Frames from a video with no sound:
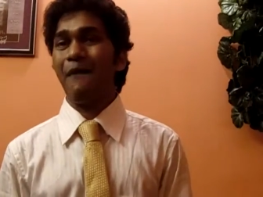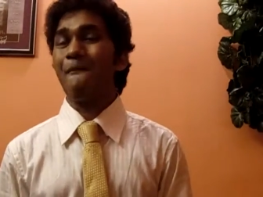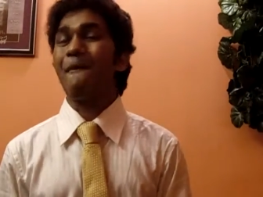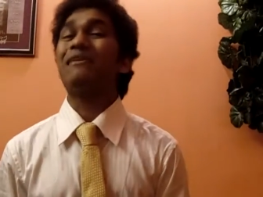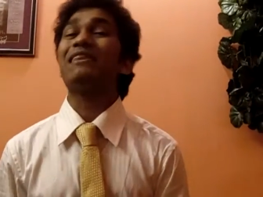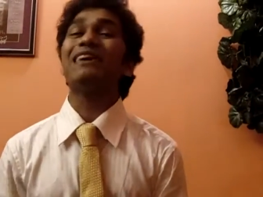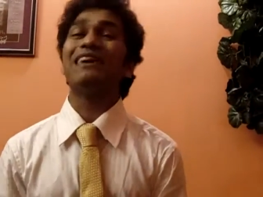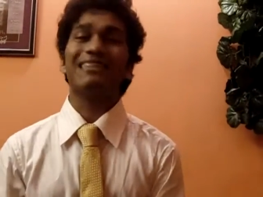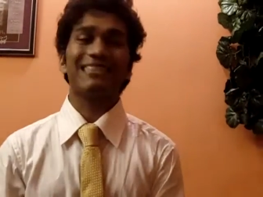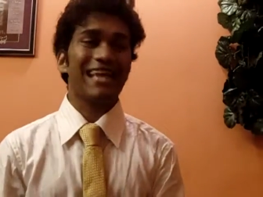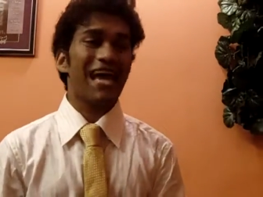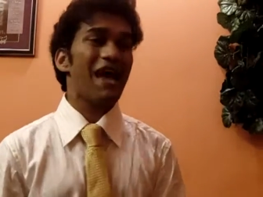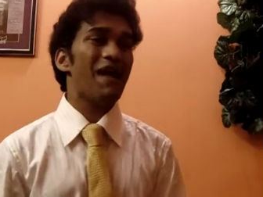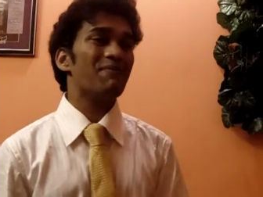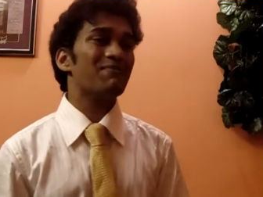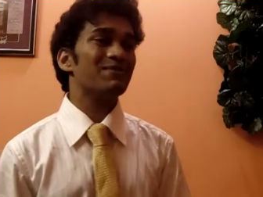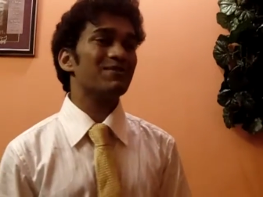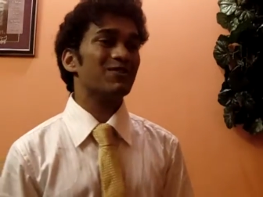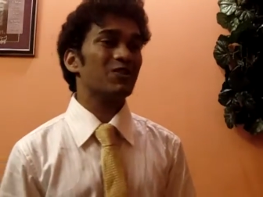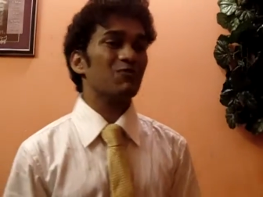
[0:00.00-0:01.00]
Many a
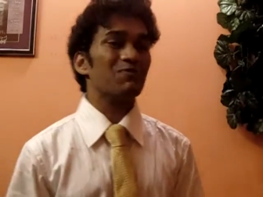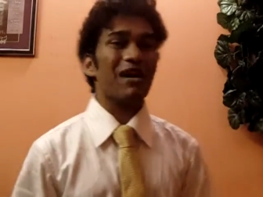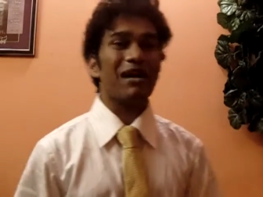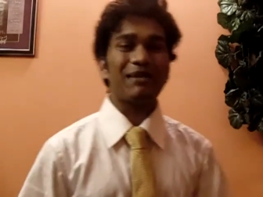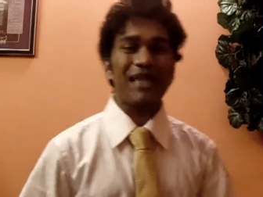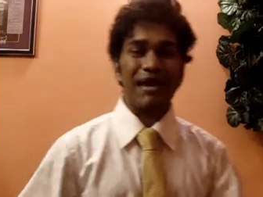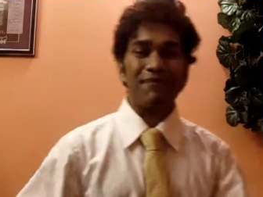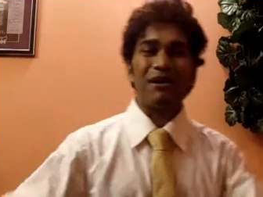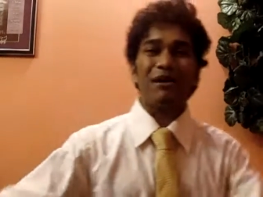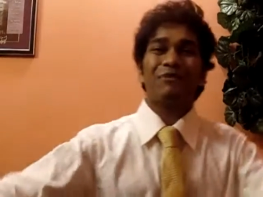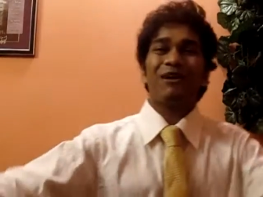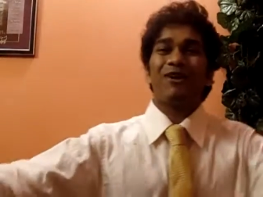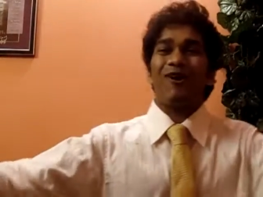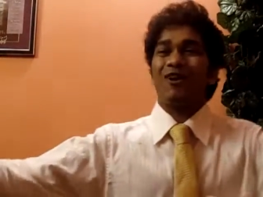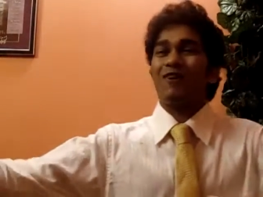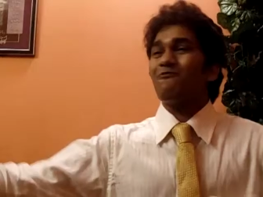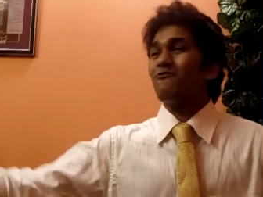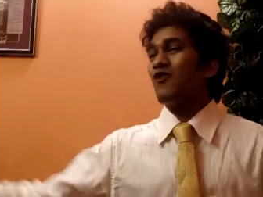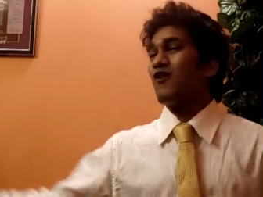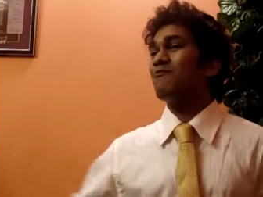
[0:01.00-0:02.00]
times there might be a
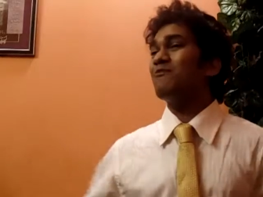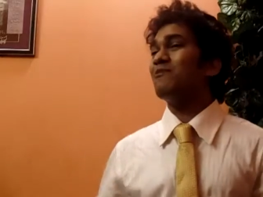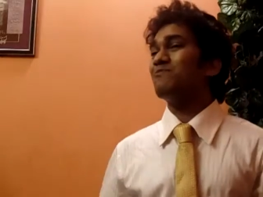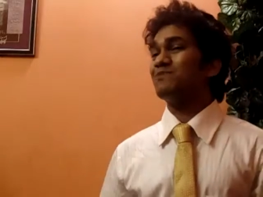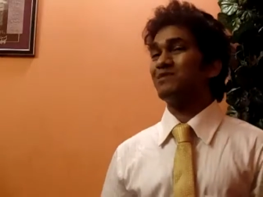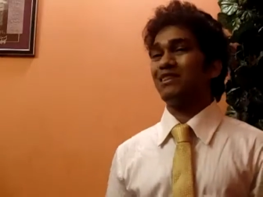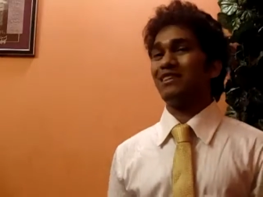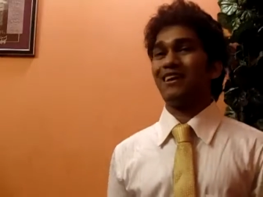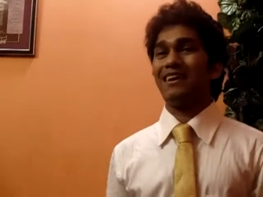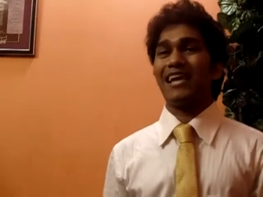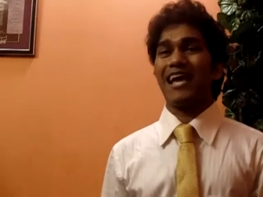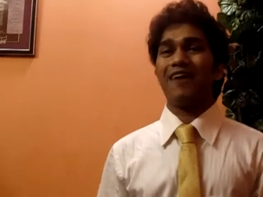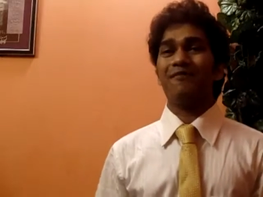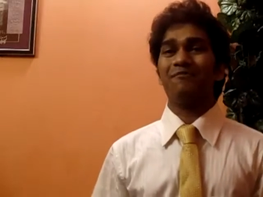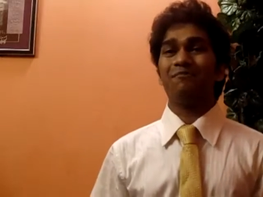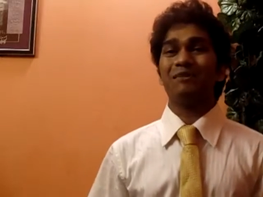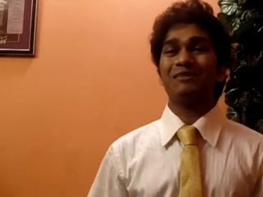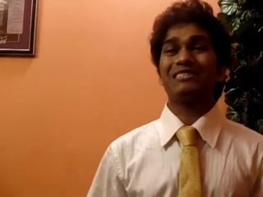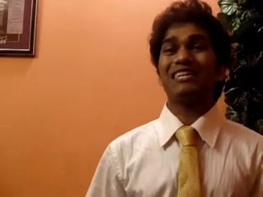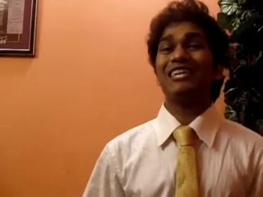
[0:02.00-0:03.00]
lot of problems in your life,
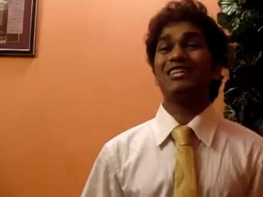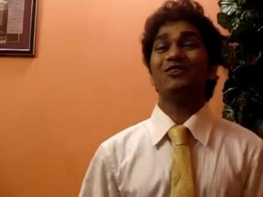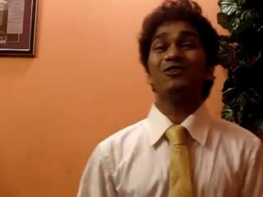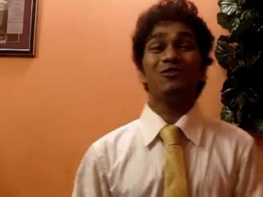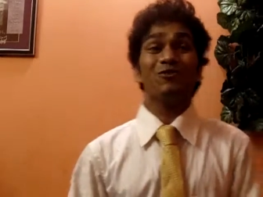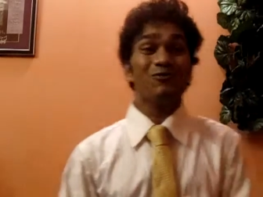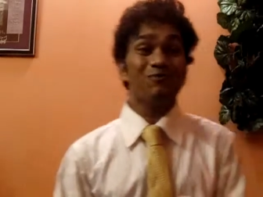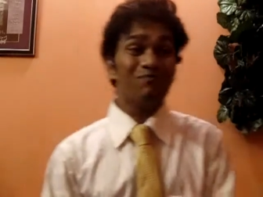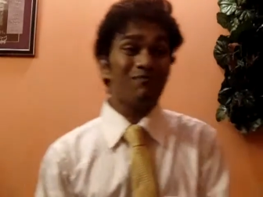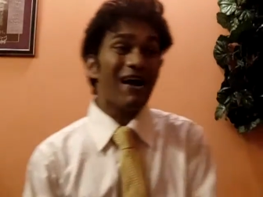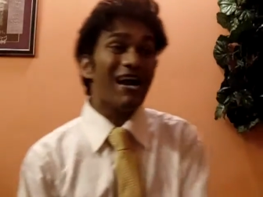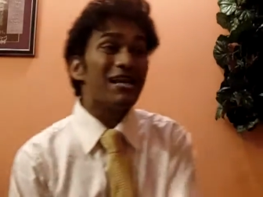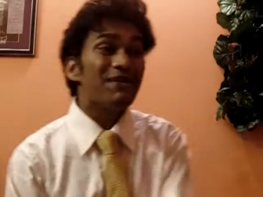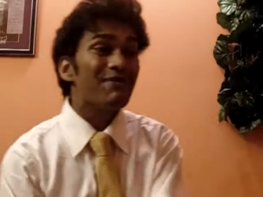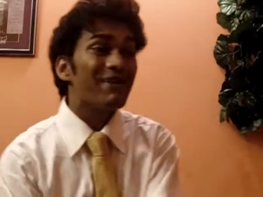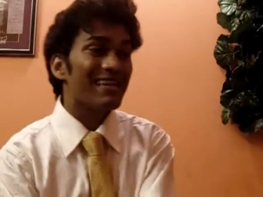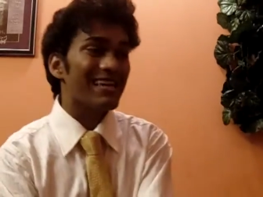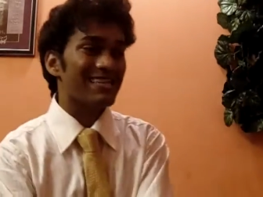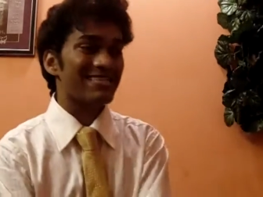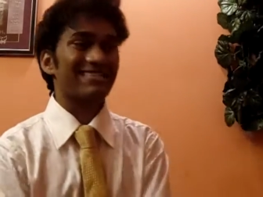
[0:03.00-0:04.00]
but still you might
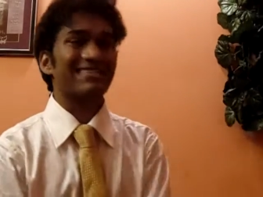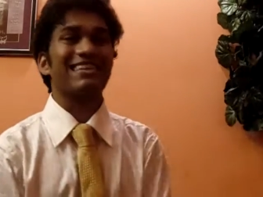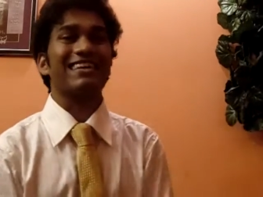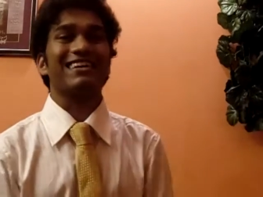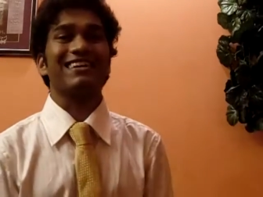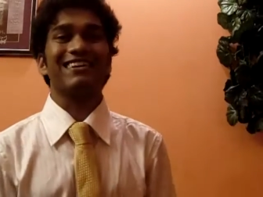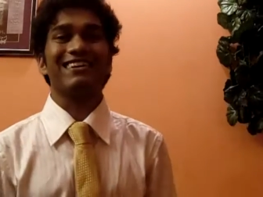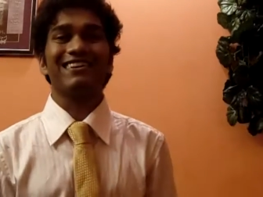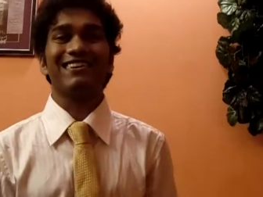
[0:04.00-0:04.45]
be resting.